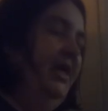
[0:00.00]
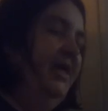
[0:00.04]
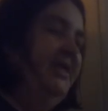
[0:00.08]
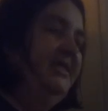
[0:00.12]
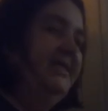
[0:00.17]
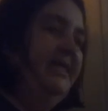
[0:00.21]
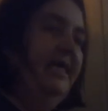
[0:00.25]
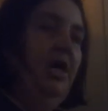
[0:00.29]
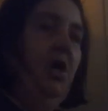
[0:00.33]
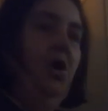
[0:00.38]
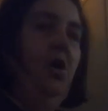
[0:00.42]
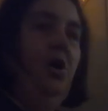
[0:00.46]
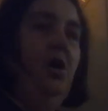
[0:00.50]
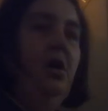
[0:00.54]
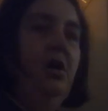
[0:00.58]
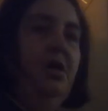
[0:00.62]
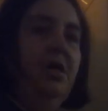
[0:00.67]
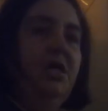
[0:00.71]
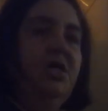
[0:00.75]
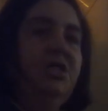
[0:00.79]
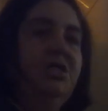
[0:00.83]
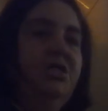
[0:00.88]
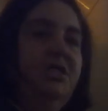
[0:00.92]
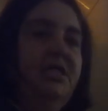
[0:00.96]
guys say,
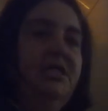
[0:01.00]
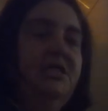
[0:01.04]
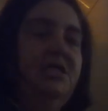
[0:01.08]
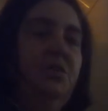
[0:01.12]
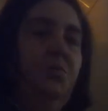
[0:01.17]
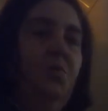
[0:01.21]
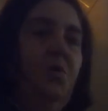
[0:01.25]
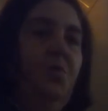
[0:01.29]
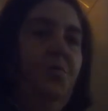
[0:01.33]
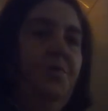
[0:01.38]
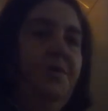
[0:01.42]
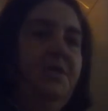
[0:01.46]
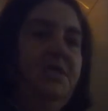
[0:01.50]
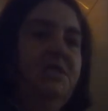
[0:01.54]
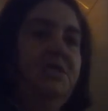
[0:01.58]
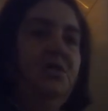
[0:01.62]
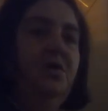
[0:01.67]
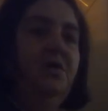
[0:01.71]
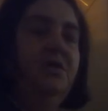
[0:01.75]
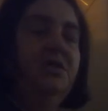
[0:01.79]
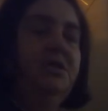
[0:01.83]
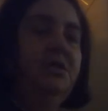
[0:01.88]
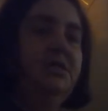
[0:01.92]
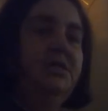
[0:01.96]
oh, she's the one with
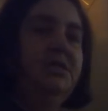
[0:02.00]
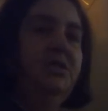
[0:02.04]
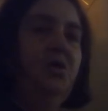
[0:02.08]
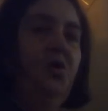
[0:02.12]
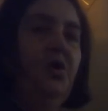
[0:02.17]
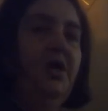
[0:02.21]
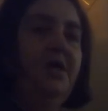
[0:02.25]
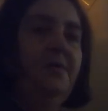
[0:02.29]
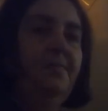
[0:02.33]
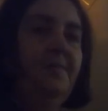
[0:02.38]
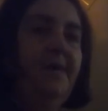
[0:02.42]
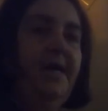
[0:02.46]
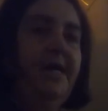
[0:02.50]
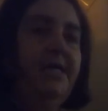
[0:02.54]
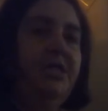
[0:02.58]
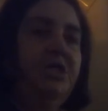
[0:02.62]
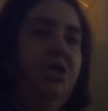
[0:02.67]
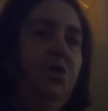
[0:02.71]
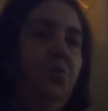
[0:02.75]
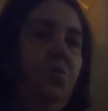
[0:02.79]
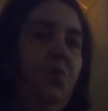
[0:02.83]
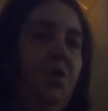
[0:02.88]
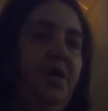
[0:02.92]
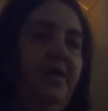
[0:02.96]
the psych
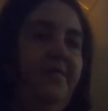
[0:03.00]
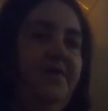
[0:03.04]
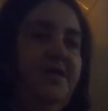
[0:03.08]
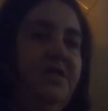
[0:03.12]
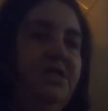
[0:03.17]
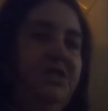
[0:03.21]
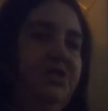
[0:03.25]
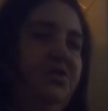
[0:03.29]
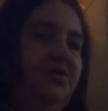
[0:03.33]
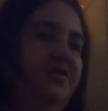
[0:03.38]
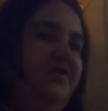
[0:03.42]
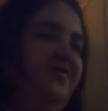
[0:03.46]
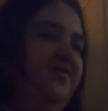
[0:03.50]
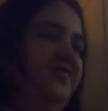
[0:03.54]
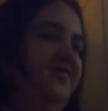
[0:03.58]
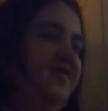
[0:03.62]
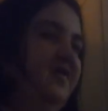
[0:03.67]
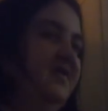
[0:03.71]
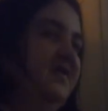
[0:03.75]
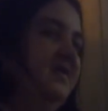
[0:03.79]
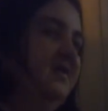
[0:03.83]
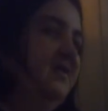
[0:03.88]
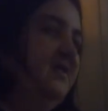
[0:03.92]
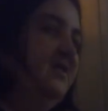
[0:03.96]
major or whatever. She's not the
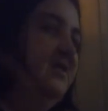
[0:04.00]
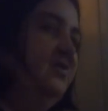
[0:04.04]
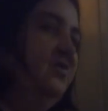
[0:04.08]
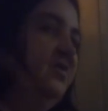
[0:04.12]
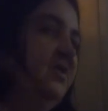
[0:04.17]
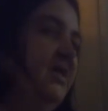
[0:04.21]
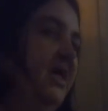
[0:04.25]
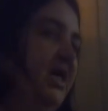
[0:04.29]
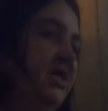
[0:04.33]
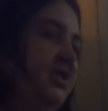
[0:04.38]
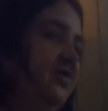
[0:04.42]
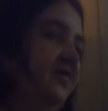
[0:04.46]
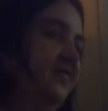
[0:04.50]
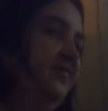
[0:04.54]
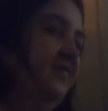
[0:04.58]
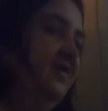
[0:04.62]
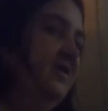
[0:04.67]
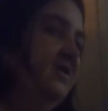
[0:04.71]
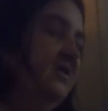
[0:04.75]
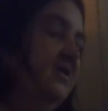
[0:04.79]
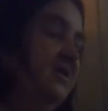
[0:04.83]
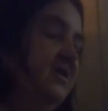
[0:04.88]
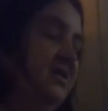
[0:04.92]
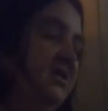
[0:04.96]
physicist or the
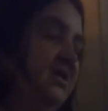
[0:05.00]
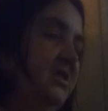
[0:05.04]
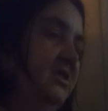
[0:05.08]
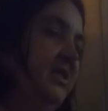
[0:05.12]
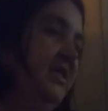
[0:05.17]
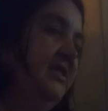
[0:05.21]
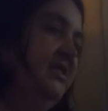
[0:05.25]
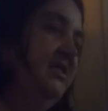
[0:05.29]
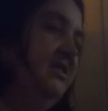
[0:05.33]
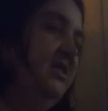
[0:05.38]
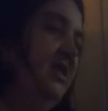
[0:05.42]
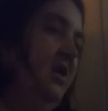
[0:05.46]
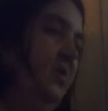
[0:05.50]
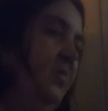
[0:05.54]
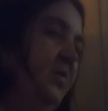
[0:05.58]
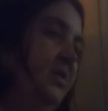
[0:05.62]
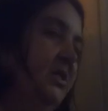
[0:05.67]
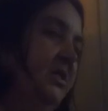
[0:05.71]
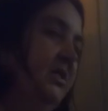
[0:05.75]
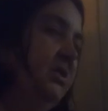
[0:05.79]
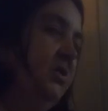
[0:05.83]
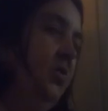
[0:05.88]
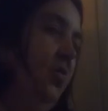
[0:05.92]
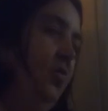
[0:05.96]
astrophysicist. She doesn't know what
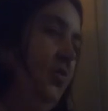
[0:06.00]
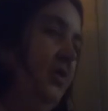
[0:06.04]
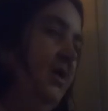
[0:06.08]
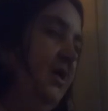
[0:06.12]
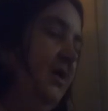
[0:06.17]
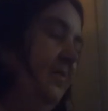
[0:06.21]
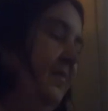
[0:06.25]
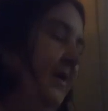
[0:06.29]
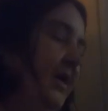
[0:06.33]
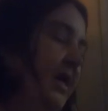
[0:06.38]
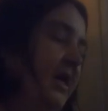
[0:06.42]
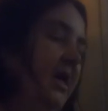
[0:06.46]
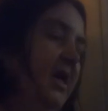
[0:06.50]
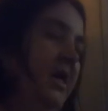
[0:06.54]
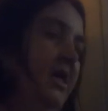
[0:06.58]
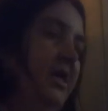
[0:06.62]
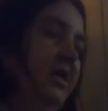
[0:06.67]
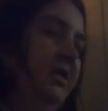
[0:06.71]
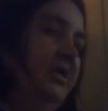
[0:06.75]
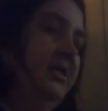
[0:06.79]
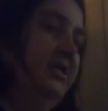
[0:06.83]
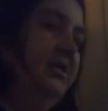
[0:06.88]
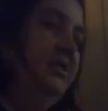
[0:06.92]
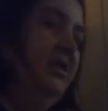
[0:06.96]
she's talking about.
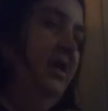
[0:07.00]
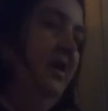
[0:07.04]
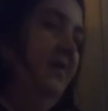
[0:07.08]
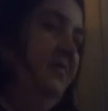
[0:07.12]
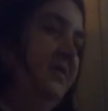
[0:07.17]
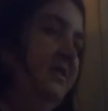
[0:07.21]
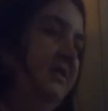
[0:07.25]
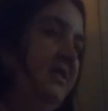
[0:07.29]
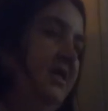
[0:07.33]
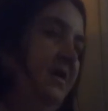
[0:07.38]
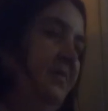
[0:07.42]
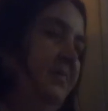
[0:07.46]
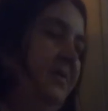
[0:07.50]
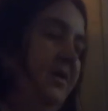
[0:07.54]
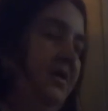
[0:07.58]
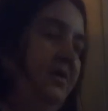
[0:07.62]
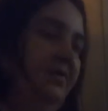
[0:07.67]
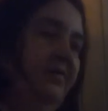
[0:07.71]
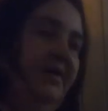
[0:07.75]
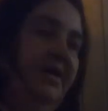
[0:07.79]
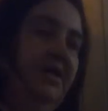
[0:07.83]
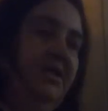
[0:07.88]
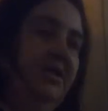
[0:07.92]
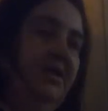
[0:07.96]
She's overstepping
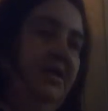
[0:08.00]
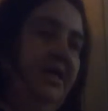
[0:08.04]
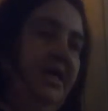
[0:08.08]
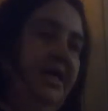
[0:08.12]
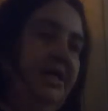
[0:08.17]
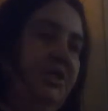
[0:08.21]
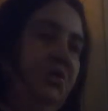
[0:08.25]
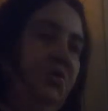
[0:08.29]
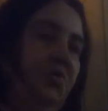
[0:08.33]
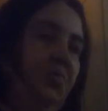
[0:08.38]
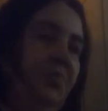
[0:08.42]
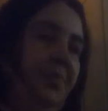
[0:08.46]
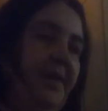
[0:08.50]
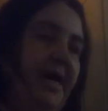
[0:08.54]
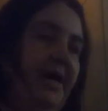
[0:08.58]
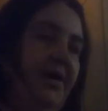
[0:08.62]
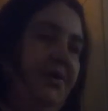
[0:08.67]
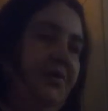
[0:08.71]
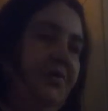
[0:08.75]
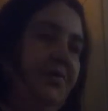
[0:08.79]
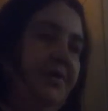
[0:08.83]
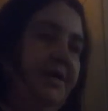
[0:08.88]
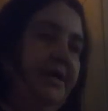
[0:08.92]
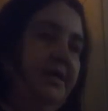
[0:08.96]
her intellectual
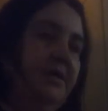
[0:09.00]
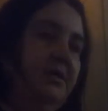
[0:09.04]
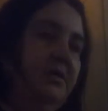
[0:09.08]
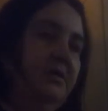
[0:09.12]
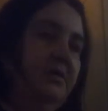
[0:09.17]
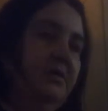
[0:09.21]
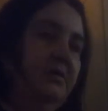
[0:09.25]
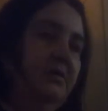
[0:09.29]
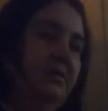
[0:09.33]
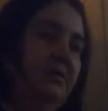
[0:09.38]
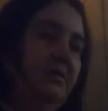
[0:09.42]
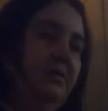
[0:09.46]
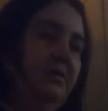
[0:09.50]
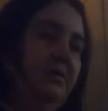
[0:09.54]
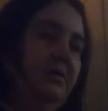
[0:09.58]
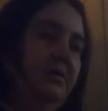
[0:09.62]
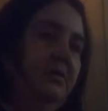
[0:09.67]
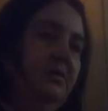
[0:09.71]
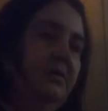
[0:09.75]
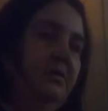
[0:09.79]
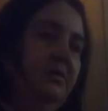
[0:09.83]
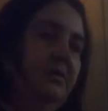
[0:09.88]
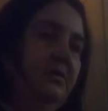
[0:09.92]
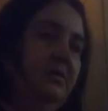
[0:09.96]
boundaries,
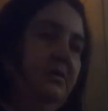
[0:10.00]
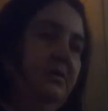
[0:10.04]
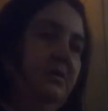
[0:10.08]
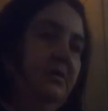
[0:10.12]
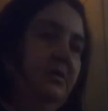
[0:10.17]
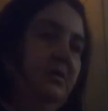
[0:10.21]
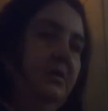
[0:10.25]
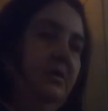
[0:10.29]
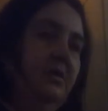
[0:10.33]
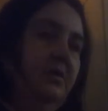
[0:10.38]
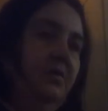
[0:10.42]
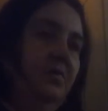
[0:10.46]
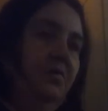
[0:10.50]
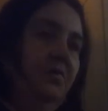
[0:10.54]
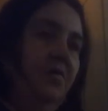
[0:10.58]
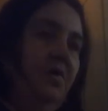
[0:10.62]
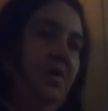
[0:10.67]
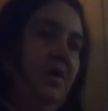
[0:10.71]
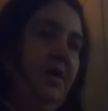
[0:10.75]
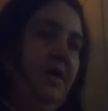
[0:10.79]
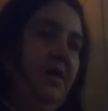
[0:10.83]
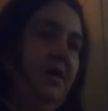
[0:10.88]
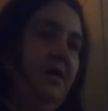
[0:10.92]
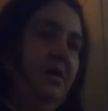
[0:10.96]

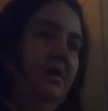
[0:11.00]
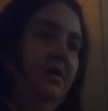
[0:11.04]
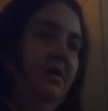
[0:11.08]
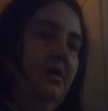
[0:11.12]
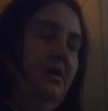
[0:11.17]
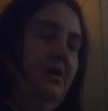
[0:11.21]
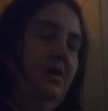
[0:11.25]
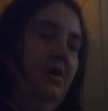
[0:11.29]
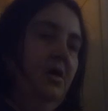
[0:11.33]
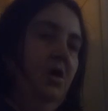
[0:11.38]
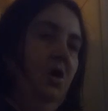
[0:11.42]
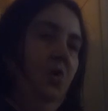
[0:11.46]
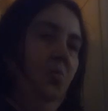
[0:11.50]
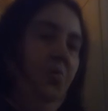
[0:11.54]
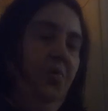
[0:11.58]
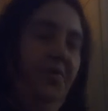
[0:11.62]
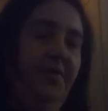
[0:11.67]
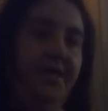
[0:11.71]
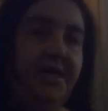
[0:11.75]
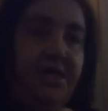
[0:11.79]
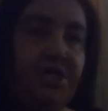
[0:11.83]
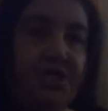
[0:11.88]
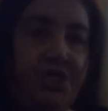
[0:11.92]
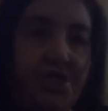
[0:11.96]
right? Well, then